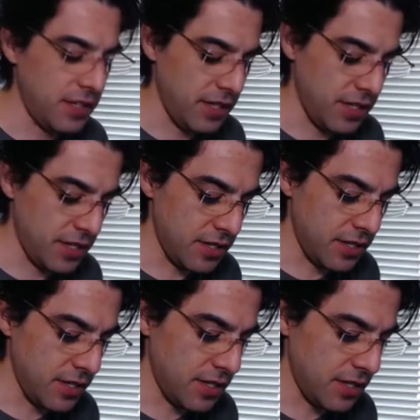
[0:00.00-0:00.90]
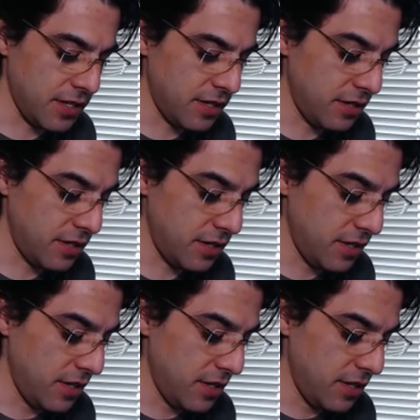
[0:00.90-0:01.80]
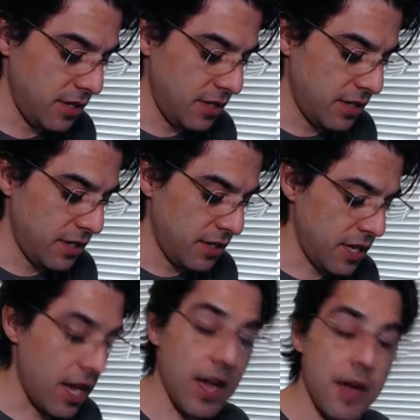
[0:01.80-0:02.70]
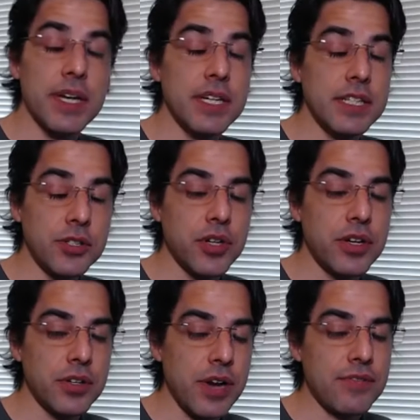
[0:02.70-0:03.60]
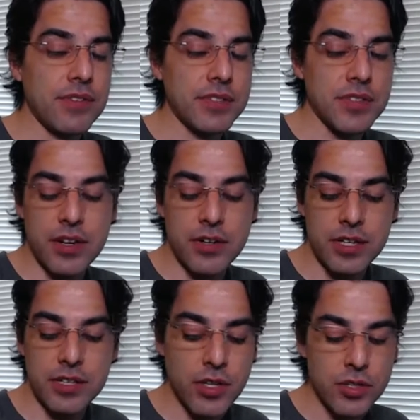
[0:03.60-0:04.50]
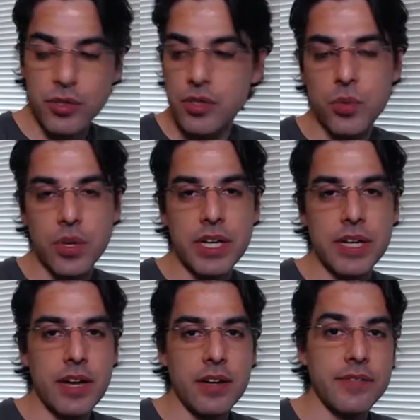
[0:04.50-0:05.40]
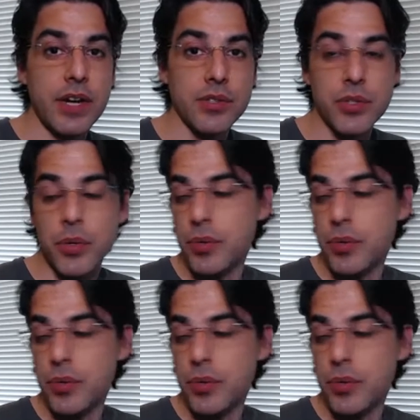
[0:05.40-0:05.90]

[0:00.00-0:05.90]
And uh, yeah, I'm an illustrator, graphic designer, and cartoonist working out of Arizona.